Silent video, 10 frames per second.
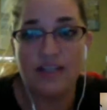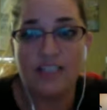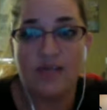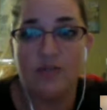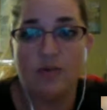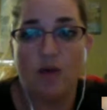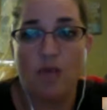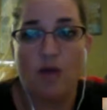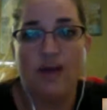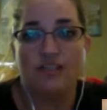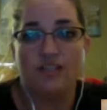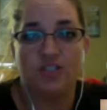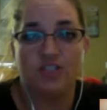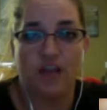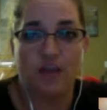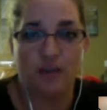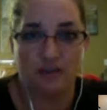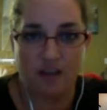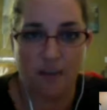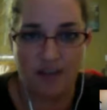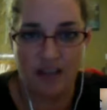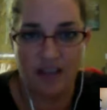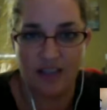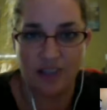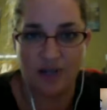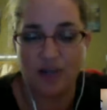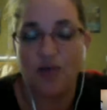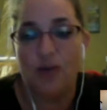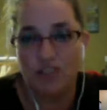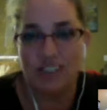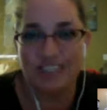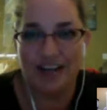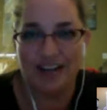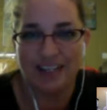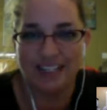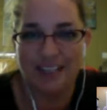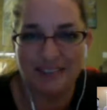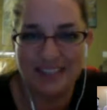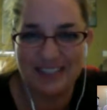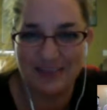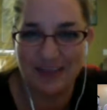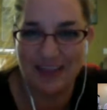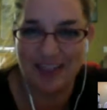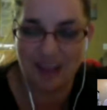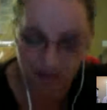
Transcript: it was the wrong one, I went and copied the answer or the question down and did the one that I thought it was